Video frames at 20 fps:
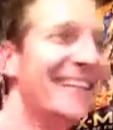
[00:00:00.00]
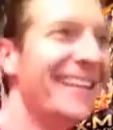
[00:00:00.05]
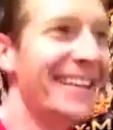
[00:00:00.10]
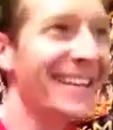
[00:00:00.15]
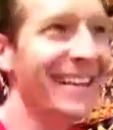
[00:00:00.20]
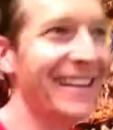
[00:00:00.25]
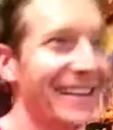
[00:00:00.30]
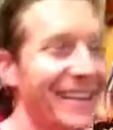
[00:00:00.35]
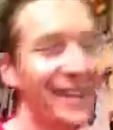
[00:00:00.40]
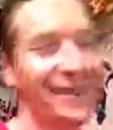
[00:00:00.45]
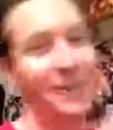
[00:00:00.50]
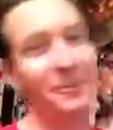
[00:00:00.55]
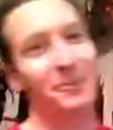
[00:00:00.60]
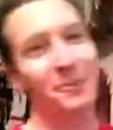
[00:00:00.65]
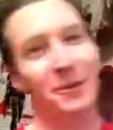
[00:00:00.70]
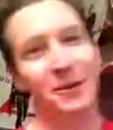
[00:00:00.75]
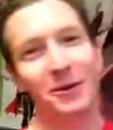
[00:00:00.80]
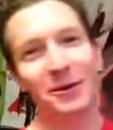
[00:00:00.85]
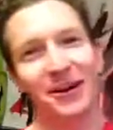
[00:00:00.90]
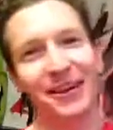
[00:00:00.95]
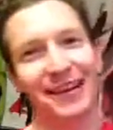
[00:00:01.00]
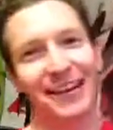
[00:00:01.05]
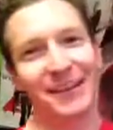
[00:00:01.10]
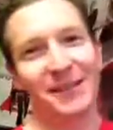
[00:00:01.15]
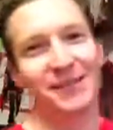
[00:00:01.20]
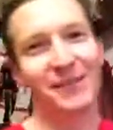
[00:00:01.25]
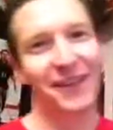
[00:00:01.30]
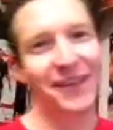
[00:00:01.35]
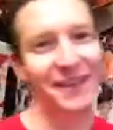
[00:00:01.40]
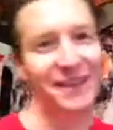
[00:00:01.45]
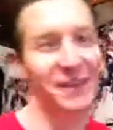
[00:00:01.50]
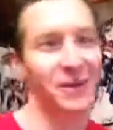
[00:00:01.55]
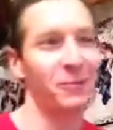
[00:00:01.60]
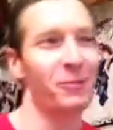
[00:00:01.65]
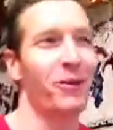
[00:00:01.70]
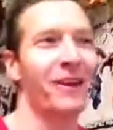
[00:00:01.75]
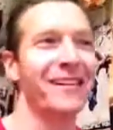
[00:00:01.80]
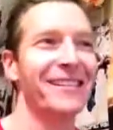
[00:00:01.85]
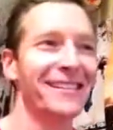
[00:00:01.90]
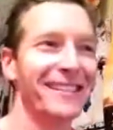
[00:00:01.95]
The look on his face is
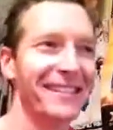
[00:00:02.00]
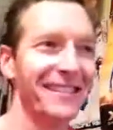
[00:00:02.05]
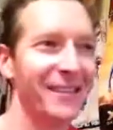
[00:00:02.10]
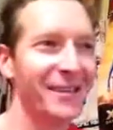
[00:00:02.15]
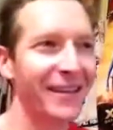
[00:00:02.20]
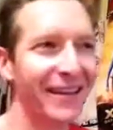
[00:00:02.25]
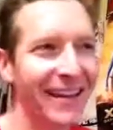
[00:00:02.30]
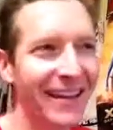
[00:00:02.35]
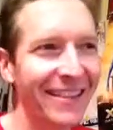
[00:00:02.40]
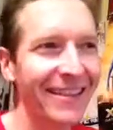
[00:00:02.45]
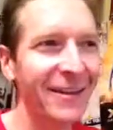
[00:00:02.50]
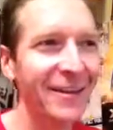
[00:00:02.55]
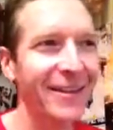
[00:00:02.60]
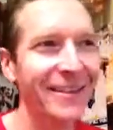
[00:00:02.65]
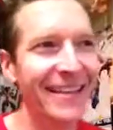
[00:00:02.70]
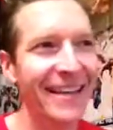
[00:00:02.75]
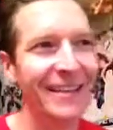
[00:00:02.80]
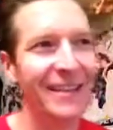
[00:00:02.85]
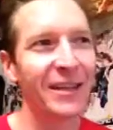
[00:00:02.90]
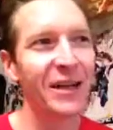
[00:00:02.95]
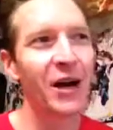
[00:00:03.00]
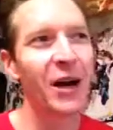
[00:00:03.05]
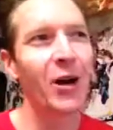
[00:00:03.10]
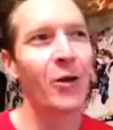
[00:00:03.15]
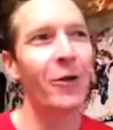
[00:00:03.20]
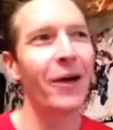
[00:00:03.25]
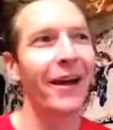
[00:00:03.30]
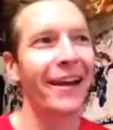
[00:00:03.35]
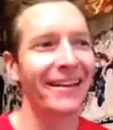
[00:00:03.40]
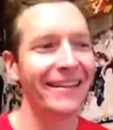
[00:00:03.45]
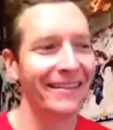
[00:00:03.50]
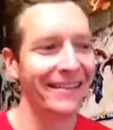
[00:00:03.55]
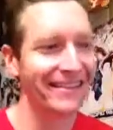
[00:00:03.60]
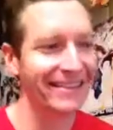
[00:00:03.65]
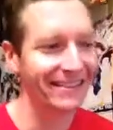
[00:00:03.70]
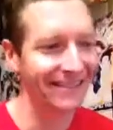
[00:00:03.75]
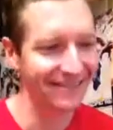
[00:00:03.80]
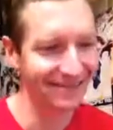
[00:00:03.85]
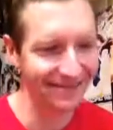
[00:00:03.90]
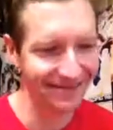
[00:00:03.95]
priceless. So they get there, they take the car away.
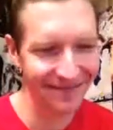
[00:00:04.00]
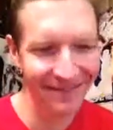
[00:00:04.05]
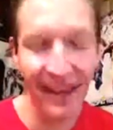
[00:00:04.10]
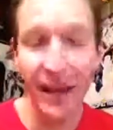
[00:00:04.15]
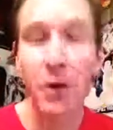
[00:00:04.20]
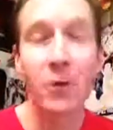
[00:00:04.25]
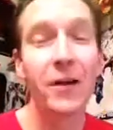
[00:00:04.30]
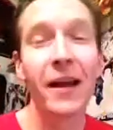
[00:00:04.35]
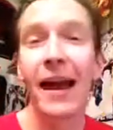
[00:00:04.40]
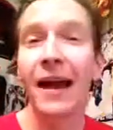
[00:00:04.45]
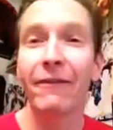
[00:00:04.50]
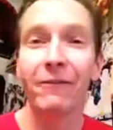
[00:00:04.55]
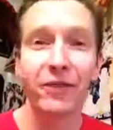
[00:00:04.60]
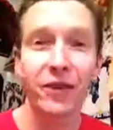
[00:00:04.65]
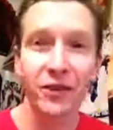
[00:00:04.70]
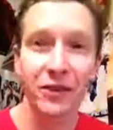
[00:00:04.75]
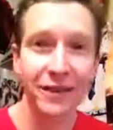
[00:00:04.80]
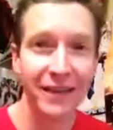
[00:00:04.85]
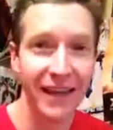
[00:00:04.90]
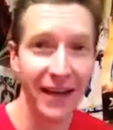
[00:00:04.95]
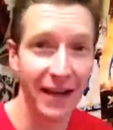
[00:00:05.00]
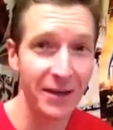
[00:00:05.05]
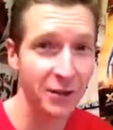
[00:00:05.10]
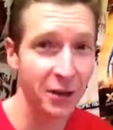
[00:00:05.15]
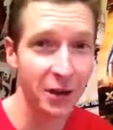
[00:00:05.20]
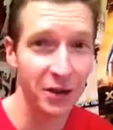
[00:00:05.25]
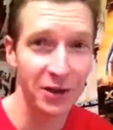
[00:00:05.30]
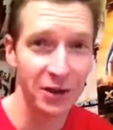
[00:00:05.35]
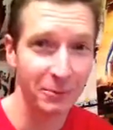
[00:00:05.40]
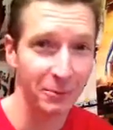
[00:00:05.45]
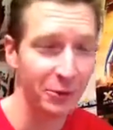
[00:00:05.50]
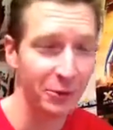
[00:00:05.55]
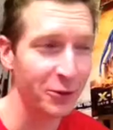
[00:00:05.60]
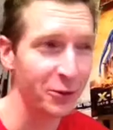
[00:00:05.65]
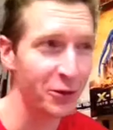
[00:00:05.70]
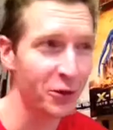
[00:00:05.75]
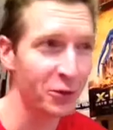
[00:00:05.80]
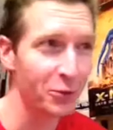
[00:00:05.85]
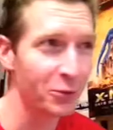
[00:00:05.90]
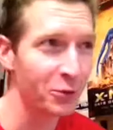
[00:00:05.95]
They don't have the Antarctic
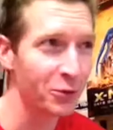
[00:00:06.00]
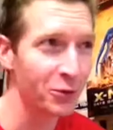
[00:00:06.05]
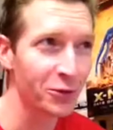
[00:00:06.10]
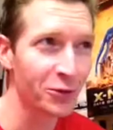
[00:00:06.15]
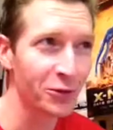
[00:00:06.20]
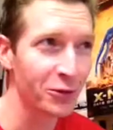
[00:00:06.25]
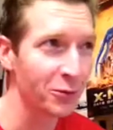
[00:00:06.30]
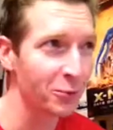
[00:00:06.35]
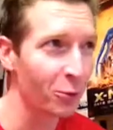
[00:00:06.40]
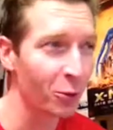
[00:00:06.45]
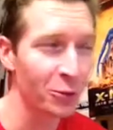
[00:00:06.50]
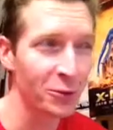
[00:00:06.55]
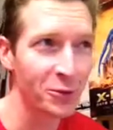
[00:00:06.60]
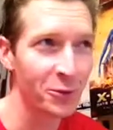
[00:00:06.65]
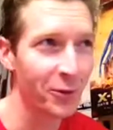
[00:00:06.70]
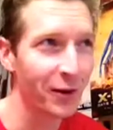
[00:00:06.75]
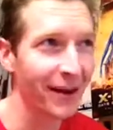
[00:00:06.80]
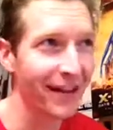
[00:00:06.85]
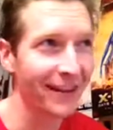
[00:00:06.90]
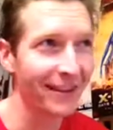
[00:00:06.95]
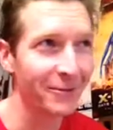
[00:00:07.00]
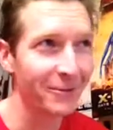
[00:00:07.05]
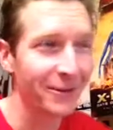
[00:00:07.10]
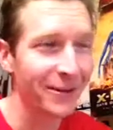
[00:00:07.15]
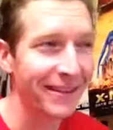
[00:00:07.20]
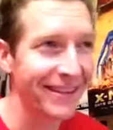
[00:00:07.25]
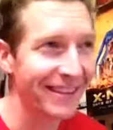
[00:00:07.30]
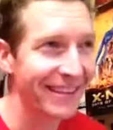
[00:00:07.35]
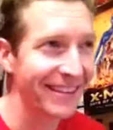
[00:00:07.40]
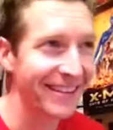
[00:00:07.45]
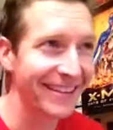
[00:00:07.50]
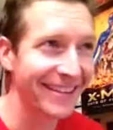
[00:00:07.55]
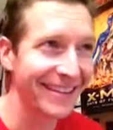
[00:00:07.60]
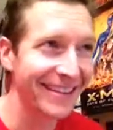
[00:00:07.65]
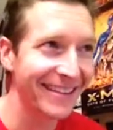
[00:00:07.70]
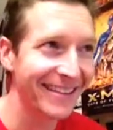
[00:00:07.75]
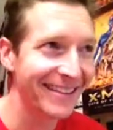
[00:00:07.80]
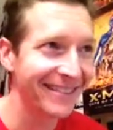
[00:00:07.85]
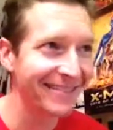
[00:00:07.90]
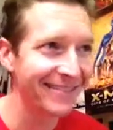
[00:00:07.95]
Super Sports Wagon with
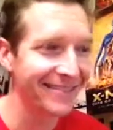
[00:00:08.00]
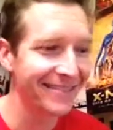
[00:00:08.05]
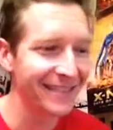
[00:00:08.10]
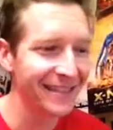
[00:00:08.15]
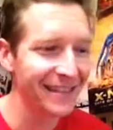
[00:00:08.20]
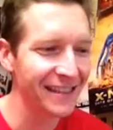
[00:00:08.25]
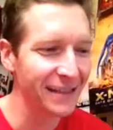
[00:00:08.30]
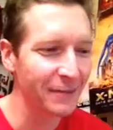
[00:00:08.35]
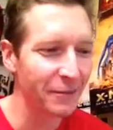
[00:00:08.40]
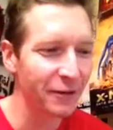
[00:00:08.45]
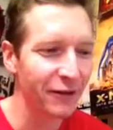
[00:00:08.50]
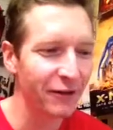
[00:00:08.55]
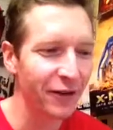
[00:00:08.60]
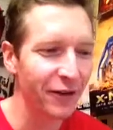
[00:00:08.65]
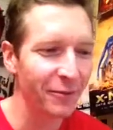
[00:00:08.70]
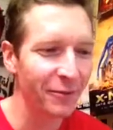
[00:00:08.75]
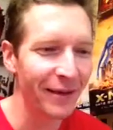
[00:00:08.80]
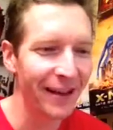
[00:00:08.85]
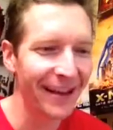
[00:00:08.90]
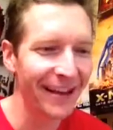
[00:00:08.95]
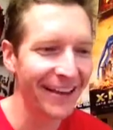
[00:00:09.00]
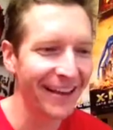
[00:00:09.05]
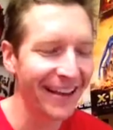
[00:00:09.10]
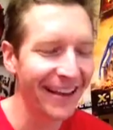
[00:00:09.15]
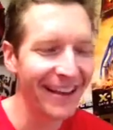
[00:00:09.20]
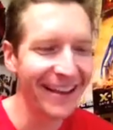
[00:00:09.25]
the CB Fun Pack.